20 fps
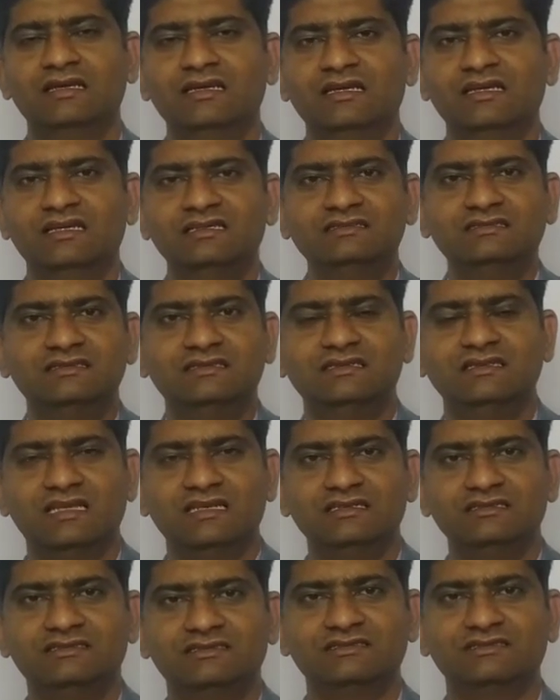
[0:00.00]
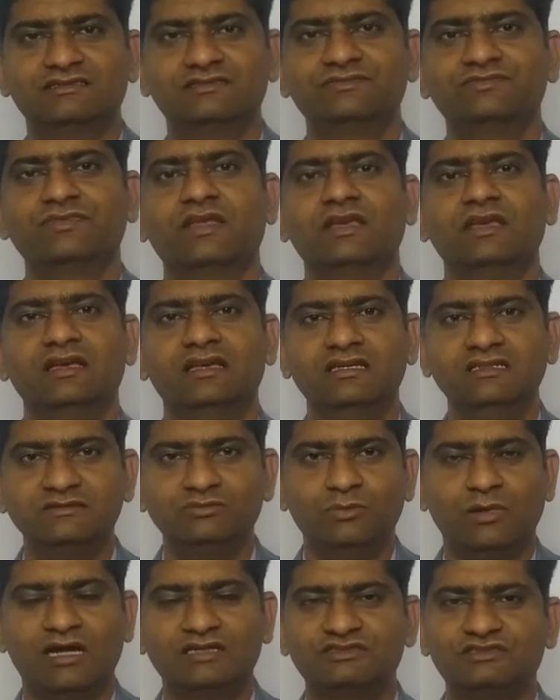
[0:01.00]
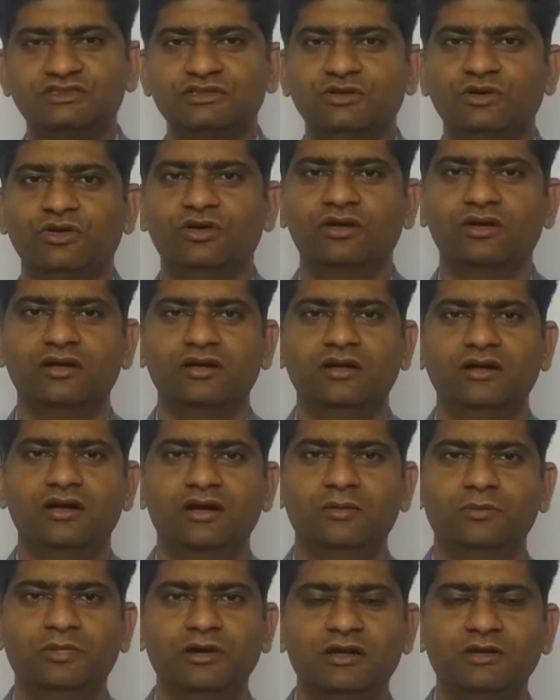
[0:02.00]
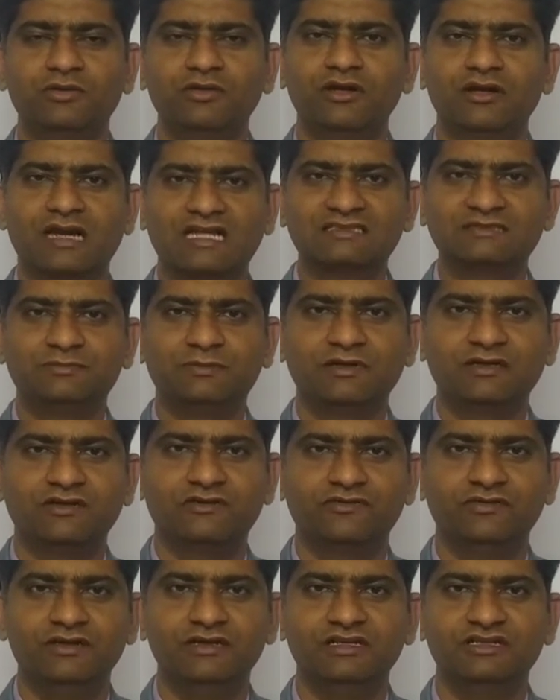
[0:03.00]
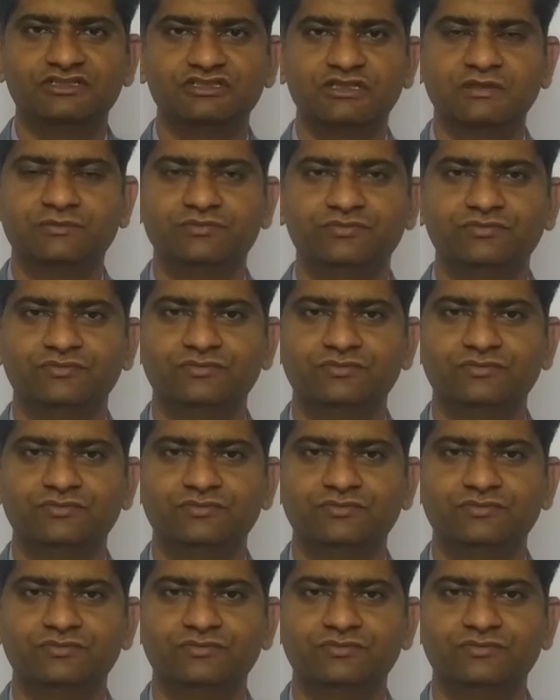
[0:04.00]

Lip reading: his intelligence, his mastery over a particular aspect of leadership.